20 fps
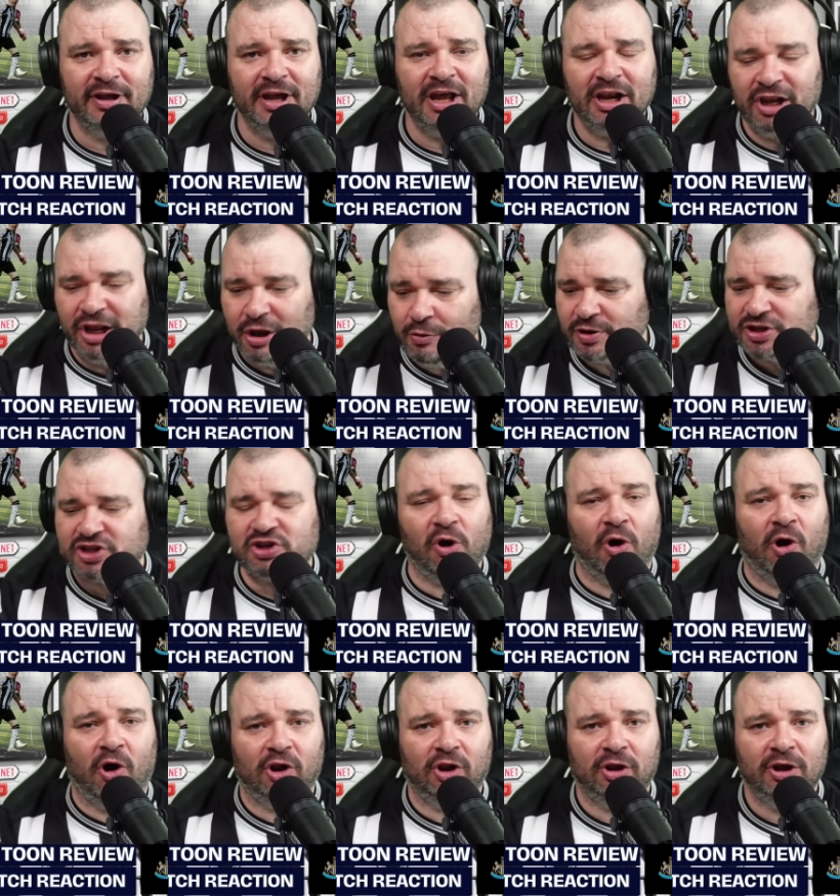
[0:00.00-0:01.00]
Lewis
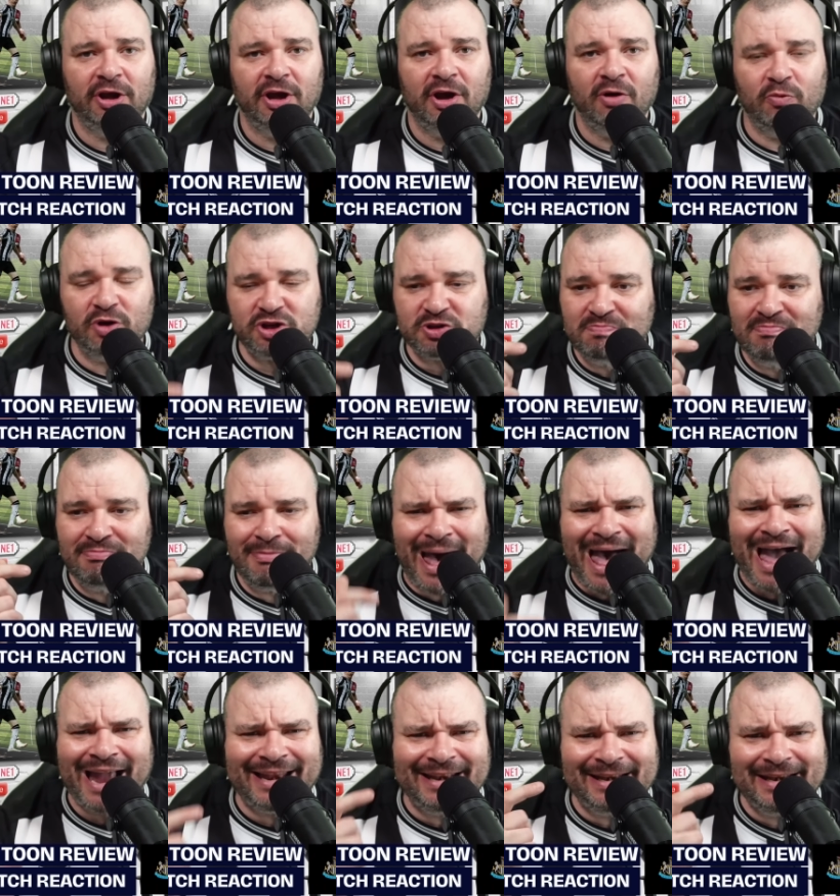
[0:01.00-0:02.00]
Hall was
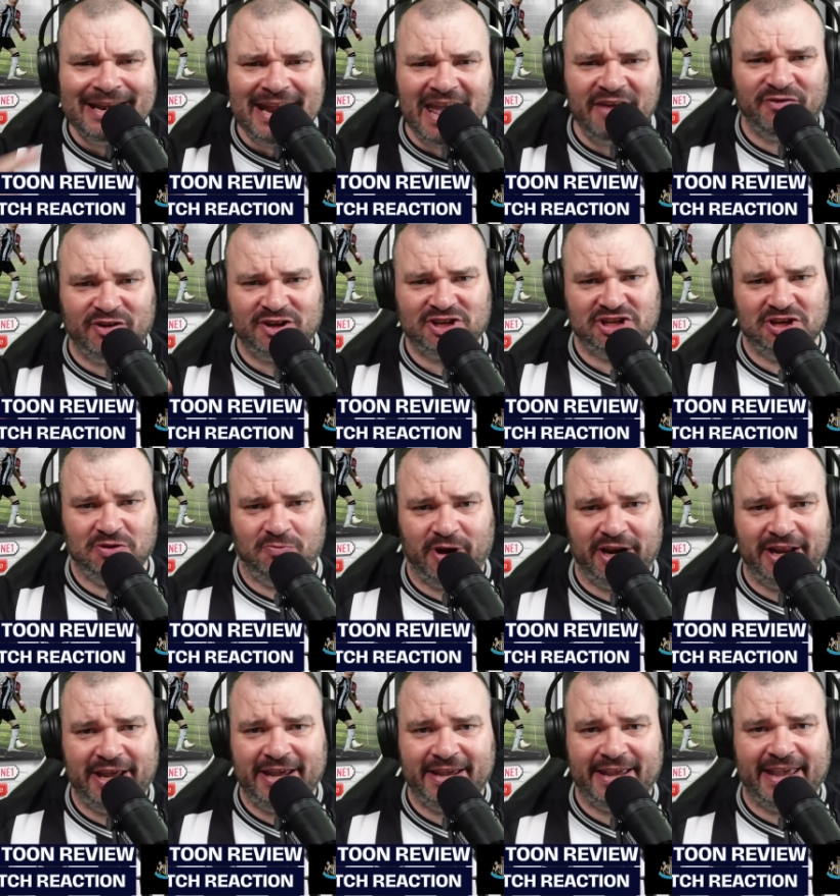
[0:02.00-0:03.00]
magnificent when
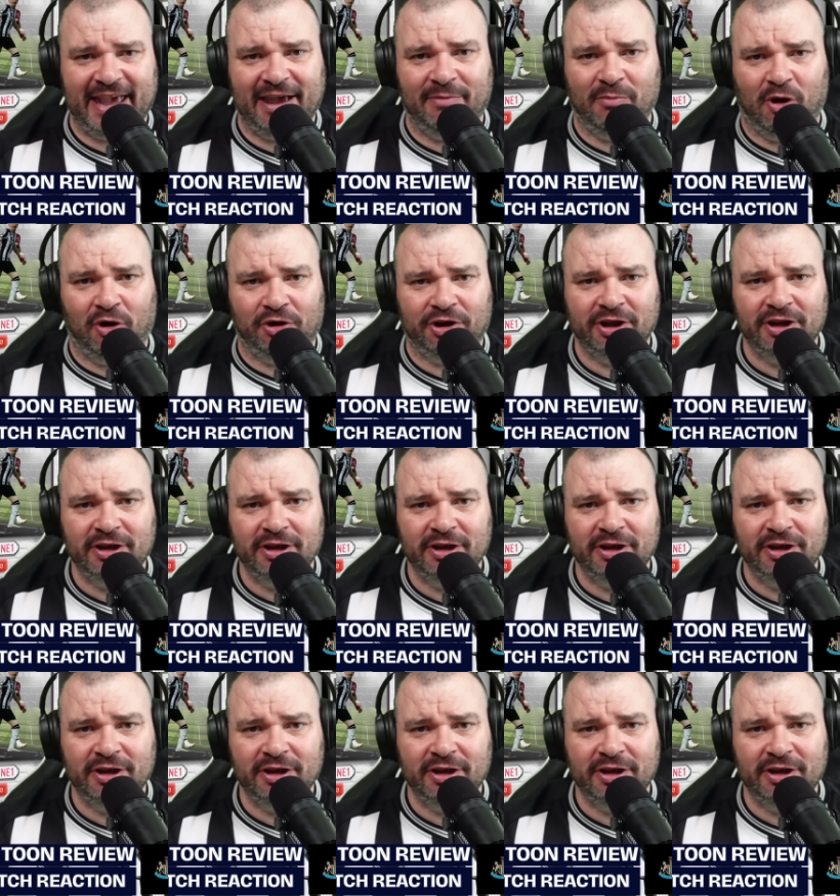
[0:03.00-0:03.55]
he came on.